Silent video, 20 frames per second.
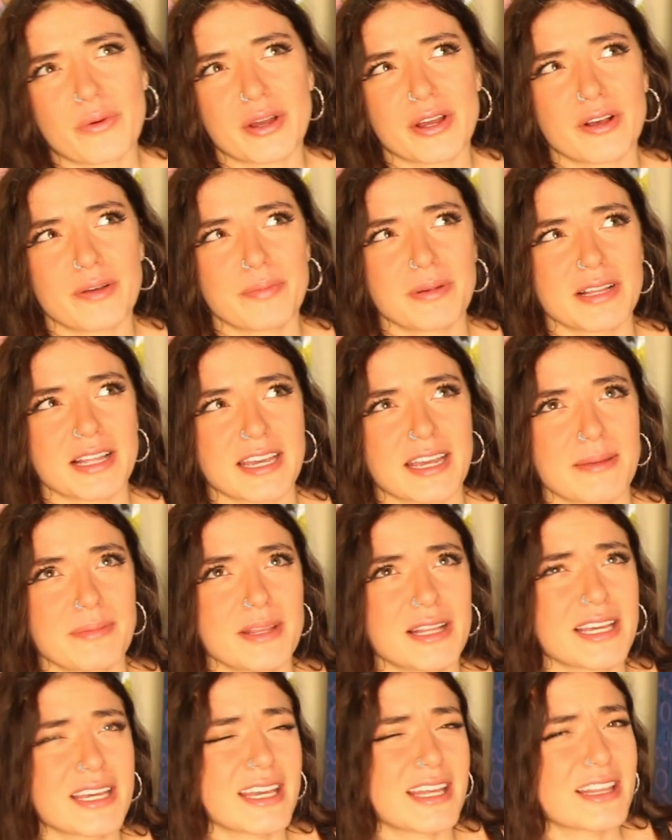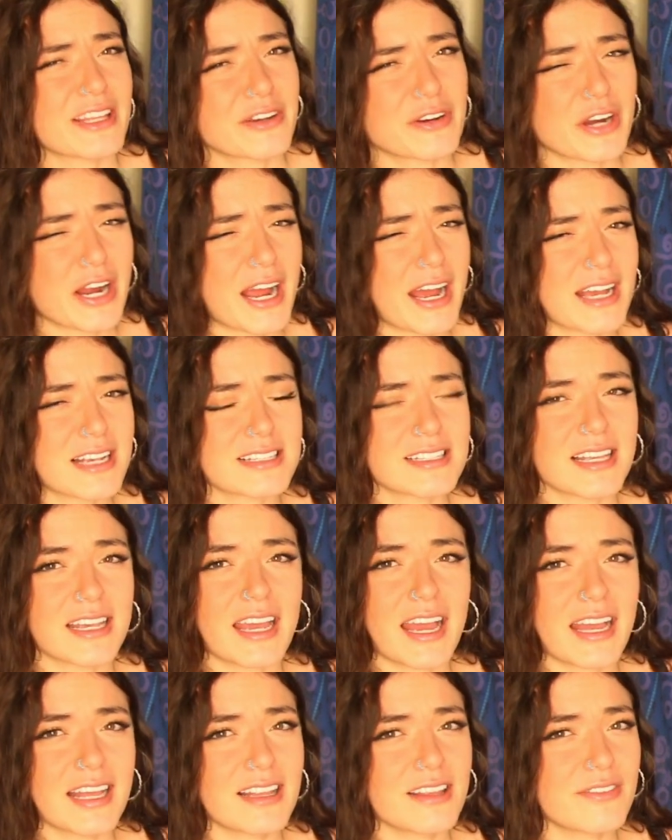oil, but like, I mean, like in the grass.
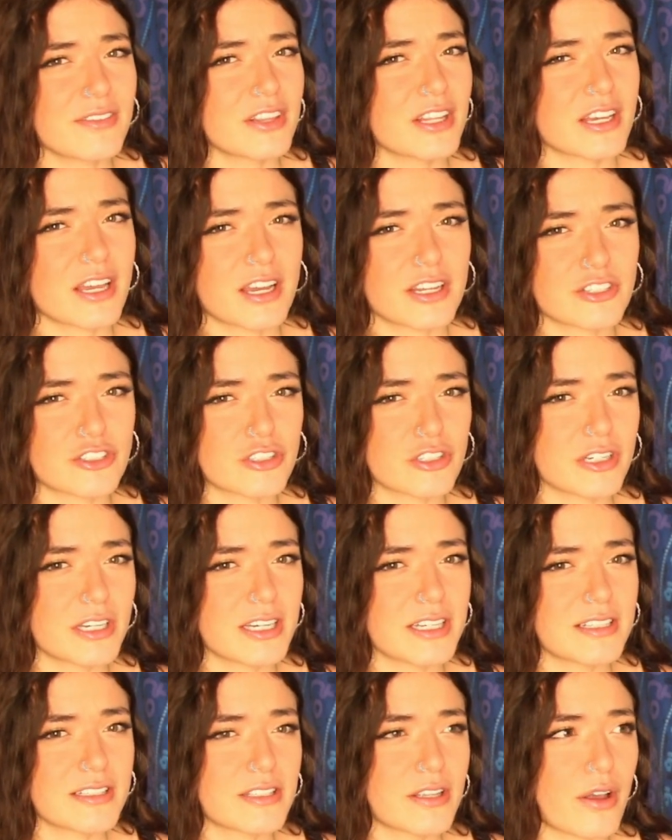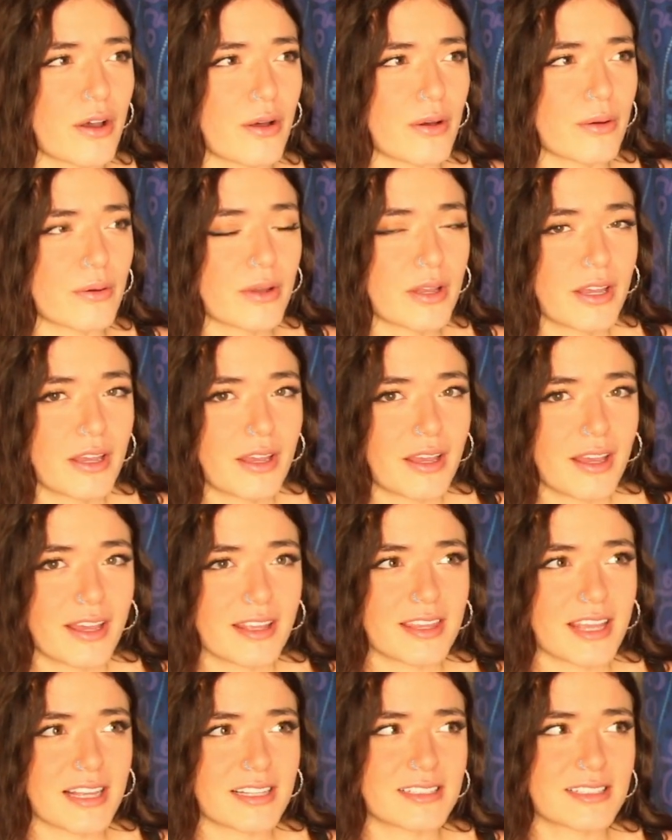Like, I live in the country, so
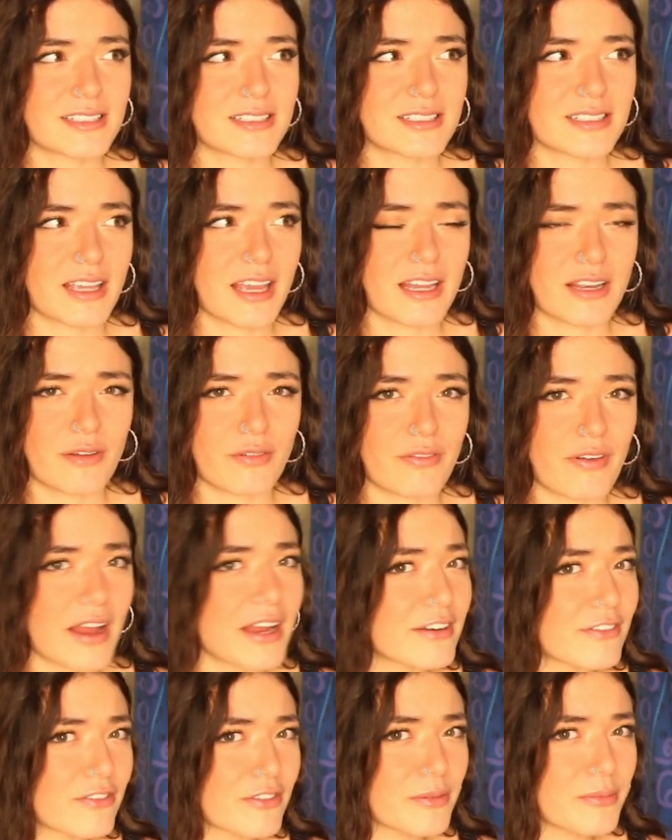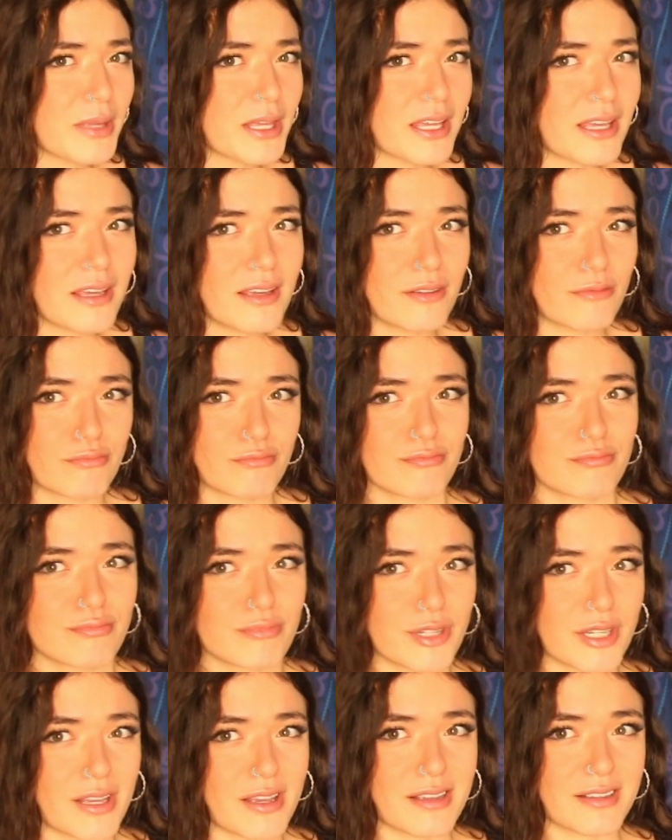that's kind of fine for me
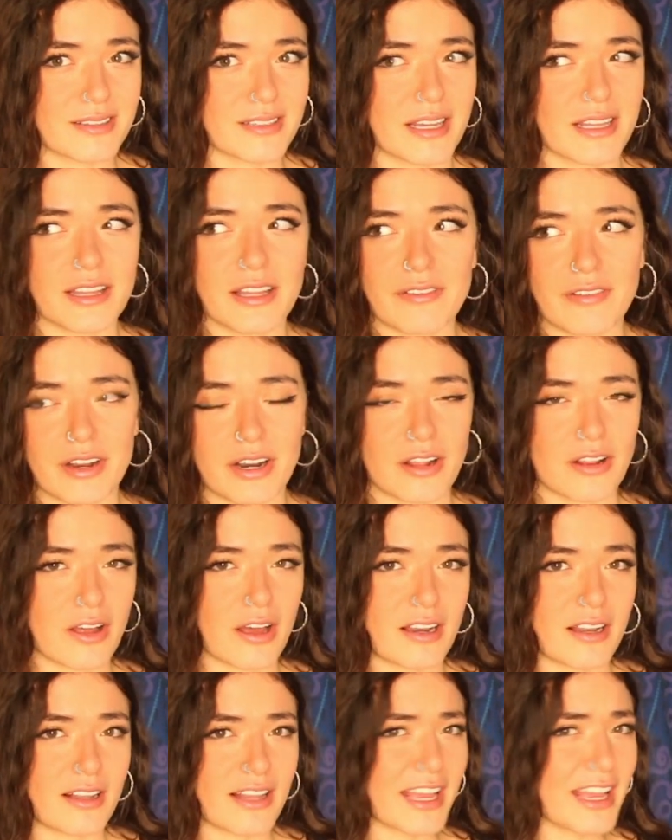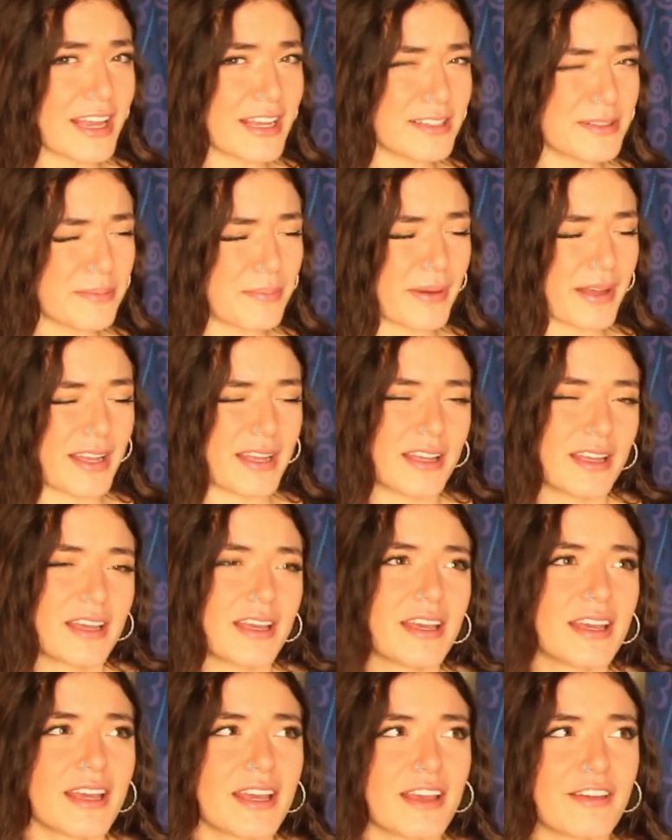because I live on a lot of land, but
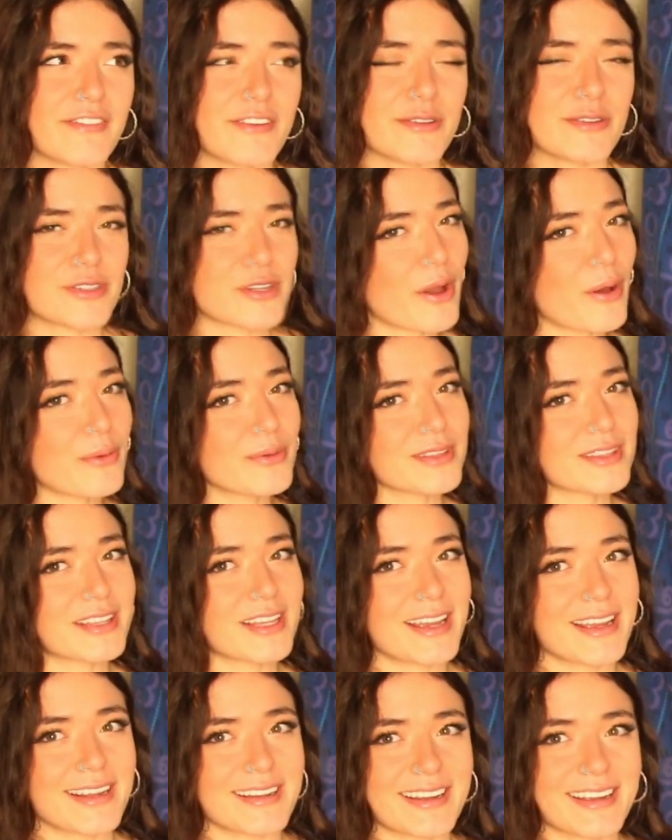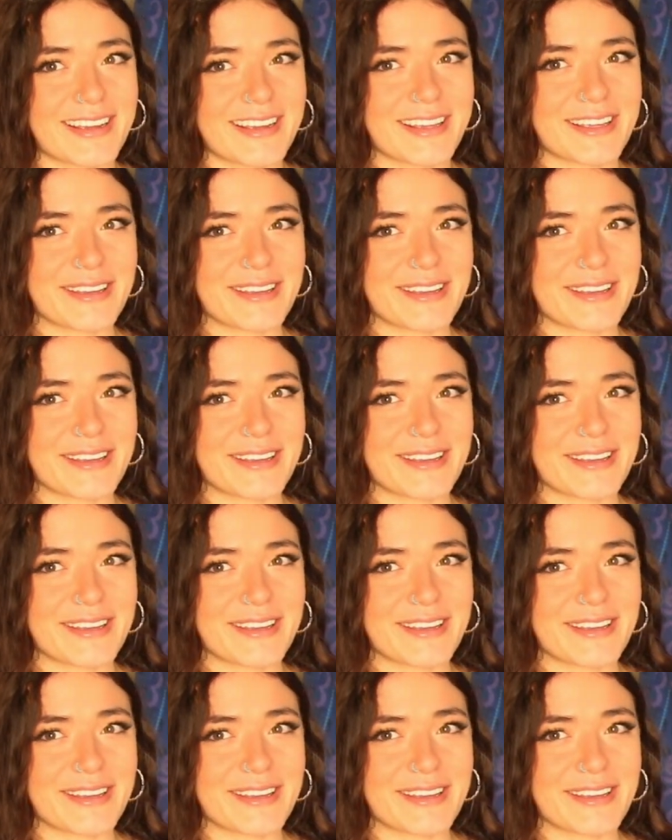if you don't, then,